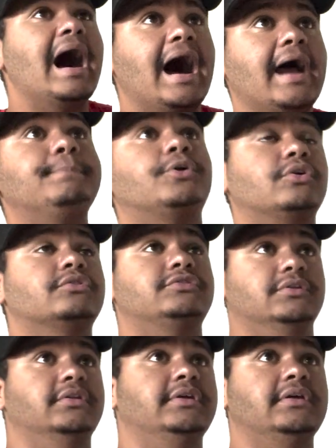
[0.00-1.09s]
I
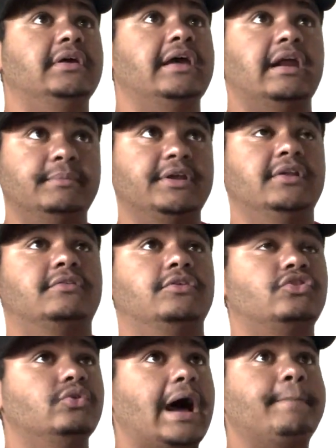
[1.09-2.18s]
personally, and I'm gonna get into
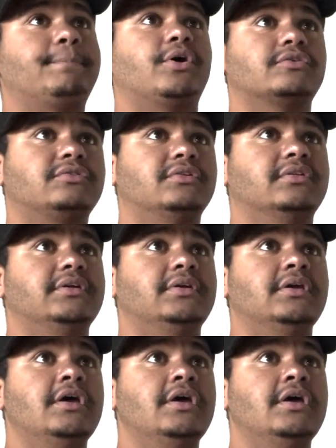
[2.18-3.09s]
this too, I personally